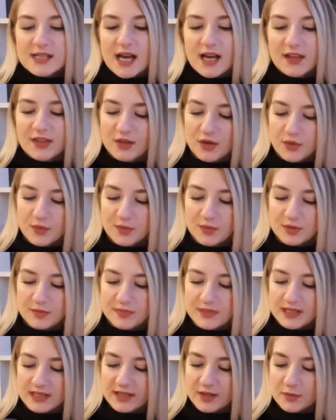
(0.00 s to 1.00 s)
I thought it would
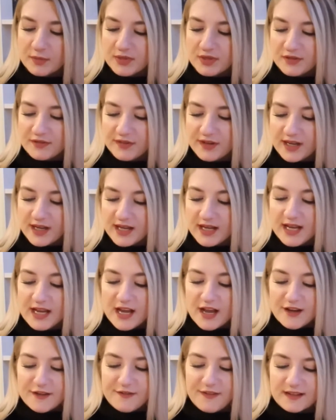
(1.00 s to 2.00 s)
be a little bit of a
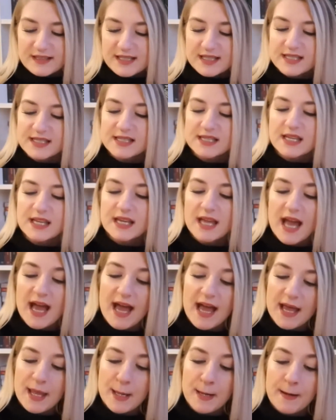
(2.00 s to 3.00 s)
fantasy,
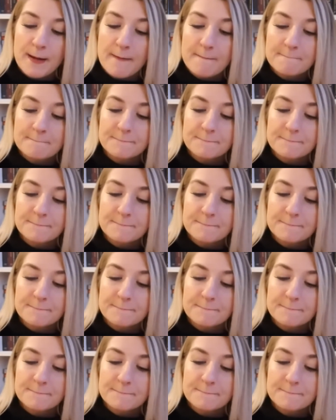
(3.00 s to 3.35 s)
and